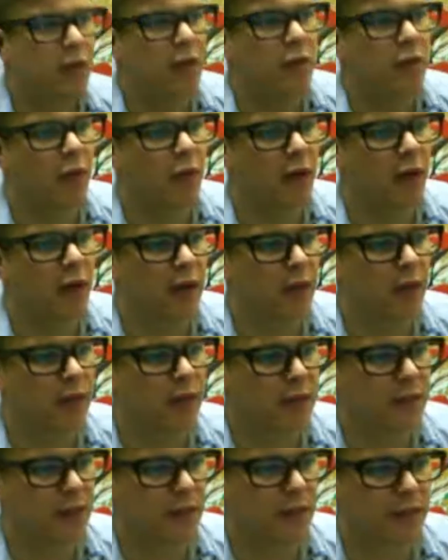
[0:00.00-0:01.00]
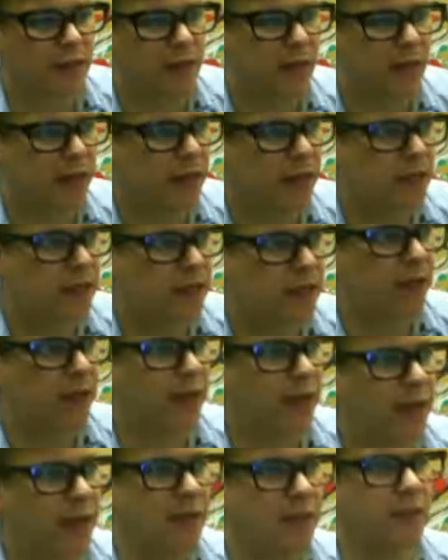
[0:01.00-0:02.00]
Well, it looks like the internet
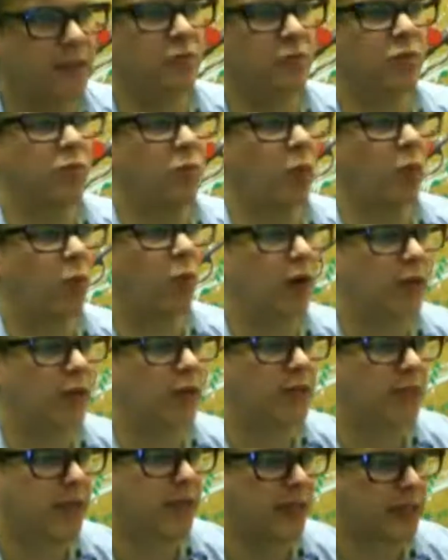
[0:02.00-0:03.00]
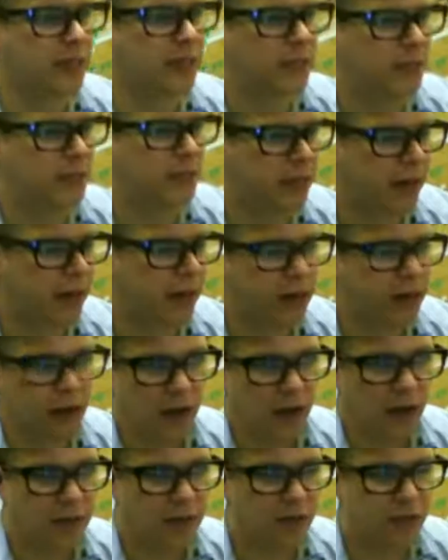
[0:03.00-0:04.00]
has worked against us there.
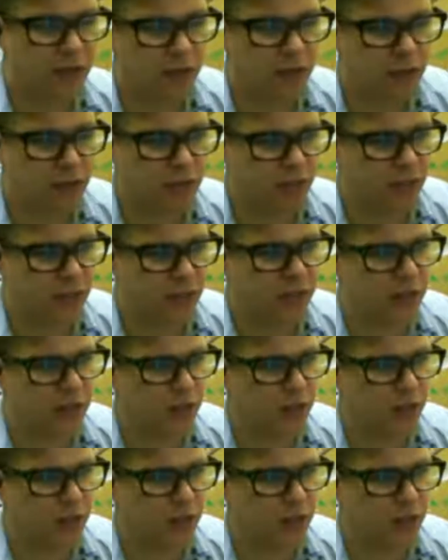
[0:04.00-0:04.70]
I do suggest you go